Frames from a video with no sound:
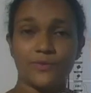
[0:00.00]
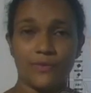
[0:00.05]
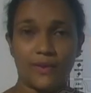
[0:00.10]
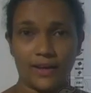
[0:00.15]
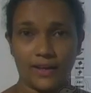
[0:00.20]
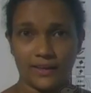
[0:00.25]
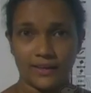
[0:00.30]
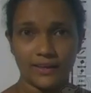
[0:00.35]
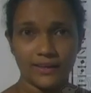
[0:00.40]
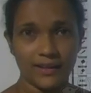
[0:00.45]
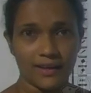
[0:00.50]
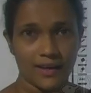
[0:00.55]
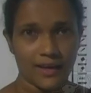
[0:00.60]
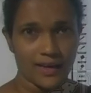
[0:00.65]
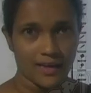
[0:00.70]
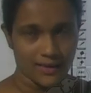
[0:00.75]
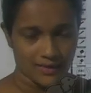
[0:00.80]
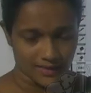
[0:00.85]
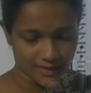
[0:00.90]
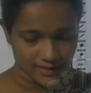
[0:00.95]
why
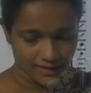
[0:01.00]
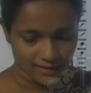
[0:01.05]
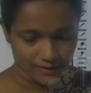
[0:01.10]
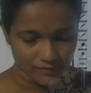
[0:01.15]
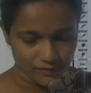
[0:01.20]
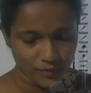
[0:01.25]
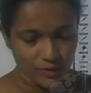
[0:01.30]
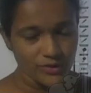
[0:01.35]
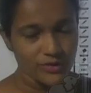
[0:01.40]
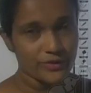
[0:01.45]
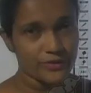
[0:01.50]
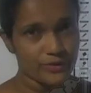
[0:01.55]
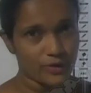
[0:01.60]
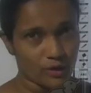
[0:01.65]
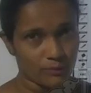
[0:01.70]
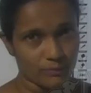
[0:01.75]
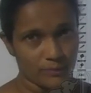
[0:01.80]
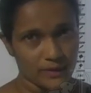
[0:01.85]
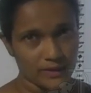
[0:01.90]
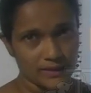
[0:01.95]
the water
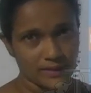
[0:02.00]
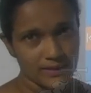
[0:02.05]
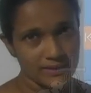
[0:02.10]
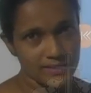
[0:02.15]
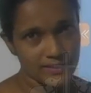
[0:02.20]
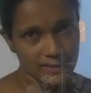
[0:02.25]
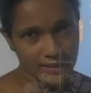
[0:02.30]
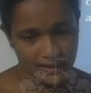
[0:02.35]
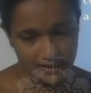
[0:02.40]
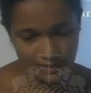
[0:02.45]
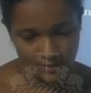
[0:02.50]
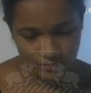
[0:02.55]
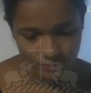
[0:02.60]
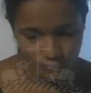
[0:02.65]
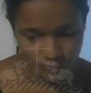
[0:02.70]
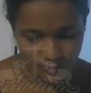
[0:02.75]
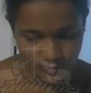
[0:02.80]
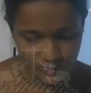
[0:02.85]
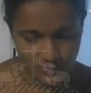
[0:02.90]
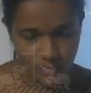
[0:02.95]
droplets
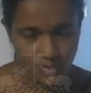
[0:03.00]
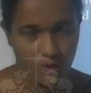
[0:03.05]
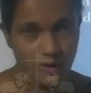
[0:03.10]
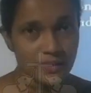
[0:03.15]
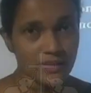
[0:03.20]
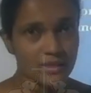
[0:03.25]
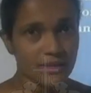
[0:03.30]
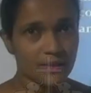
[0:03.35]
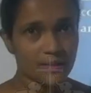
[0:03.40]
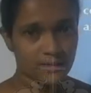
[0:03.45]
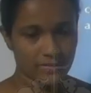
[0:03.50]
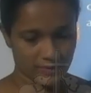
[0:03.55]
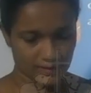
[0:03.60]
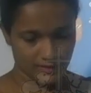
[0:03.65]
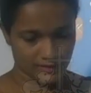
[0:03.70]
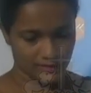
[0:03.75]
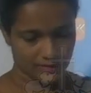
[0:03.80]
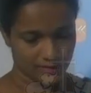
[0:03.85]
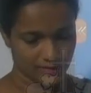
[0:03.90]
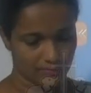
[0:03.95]
was not
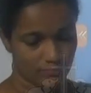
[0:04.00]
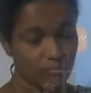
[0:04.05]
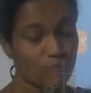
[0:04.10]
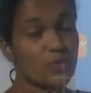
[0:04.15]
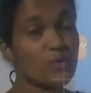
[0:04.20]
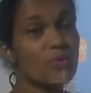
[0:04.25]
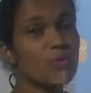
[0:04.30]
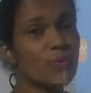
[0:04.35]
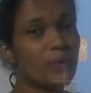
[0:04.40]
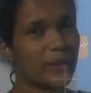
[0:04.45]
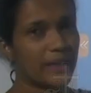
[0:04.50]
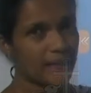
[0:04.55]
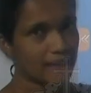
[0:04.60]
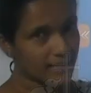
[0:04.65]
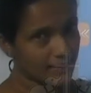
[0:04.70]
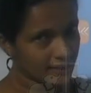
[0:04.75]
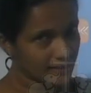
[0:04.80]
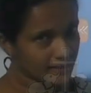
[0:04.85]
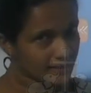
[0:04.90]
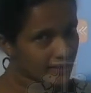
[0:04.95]
blue
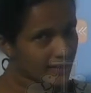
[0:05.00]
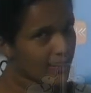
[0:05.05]
in